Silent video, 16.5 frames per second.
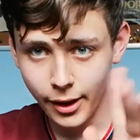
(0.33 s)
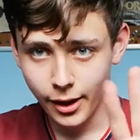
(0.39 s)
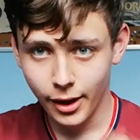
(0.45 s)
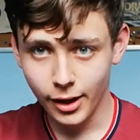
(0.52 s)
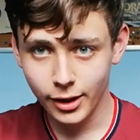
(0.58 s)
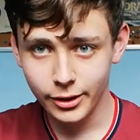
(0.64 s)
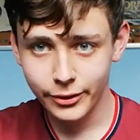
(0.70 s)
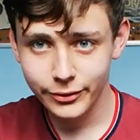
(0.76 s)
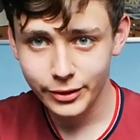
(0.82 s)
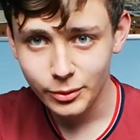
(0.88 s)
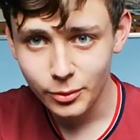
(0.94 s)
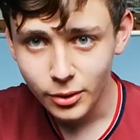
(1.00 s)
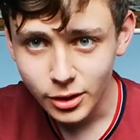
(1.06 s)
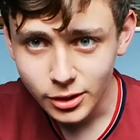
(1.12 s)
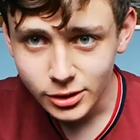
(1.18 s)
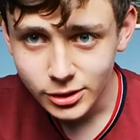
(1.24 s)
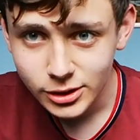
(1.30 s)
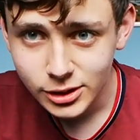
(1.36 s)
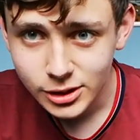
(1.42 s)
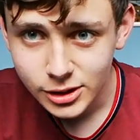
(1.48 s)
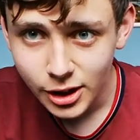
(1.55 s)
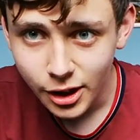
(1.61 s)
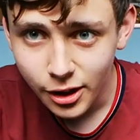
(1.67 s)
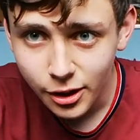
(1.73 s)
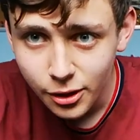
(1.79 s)
Hello everyone,
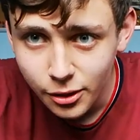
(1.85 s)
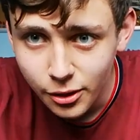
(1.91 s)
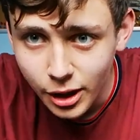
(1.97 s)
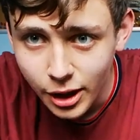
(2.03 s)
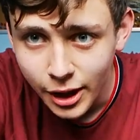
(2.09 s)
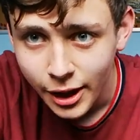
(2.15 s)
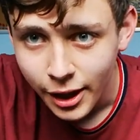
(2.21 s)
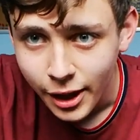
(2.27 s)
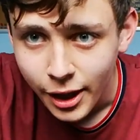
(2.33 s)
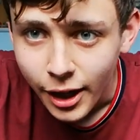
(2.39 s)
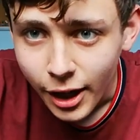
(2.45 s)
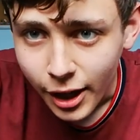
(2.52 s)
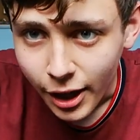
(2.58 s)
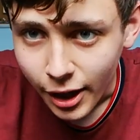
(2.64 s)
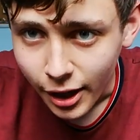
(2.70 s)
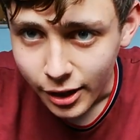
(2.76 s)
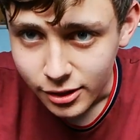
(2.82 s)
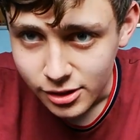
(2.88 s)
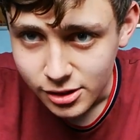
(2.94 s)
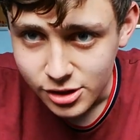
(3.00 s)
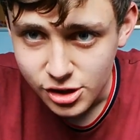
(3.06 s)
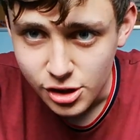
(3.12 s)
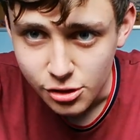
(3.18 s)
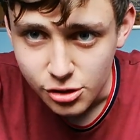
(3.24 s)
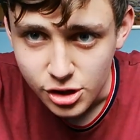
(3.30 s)
so
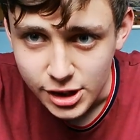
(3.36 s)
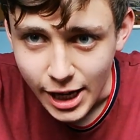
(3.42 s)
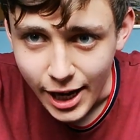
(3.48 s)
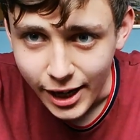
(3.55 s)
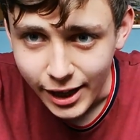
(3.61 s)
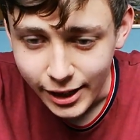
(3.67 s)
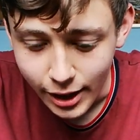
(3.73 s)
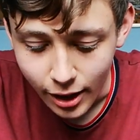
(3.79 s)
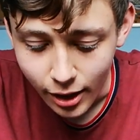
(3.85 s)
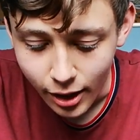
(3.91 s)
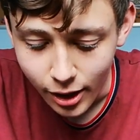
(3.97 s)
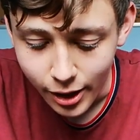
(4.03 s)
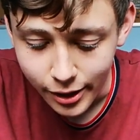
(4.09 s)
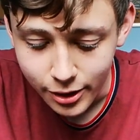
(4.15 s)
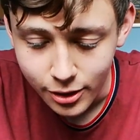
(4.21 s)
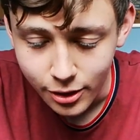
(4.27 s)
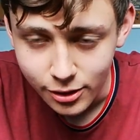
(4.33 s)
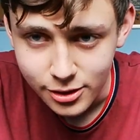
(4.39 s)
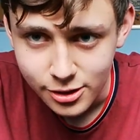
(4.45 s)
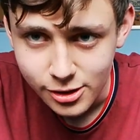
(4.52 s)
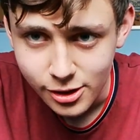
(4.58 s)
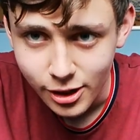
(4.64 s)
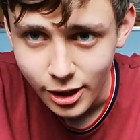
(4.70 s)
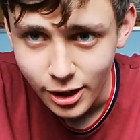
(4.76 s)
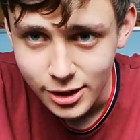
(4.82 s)
today I got
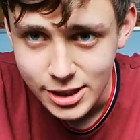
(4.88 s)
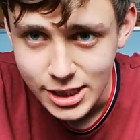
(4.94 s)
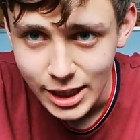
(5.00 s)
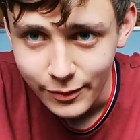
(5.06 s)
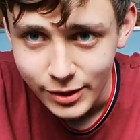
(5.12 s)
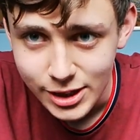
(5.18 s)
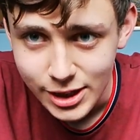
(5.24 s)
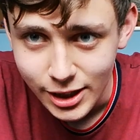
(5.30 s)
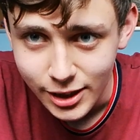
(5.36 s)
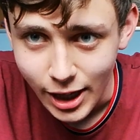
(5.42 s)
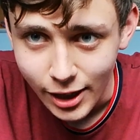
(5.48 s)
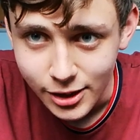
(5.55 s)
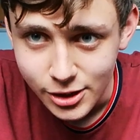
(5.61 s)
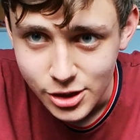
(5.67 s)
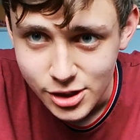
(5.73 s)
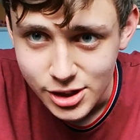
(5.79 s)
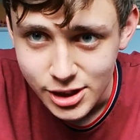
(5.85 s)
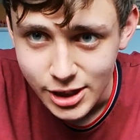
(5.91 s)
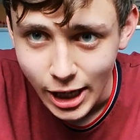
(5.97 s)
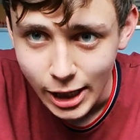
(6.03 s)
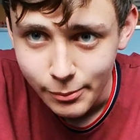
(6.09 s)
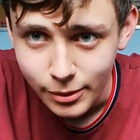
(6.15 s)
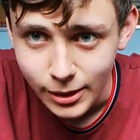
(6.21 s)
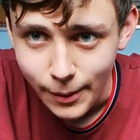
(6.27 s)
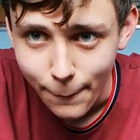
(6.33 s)
a DVD that just came
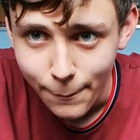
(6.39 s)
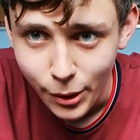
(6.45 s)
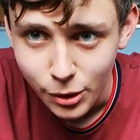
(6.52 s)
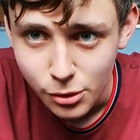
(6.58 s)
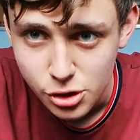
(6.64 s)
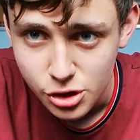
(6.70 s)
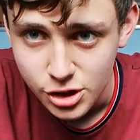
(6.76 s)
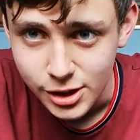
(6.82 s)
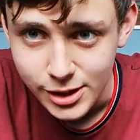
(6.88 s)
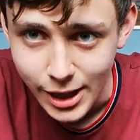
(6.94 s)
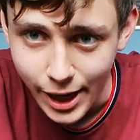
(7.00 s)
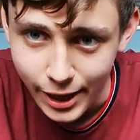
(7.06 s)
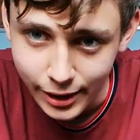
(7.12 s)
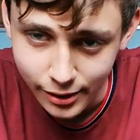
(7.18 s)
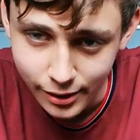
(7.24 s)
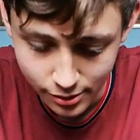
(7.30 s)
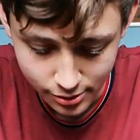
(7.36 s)
in the post today.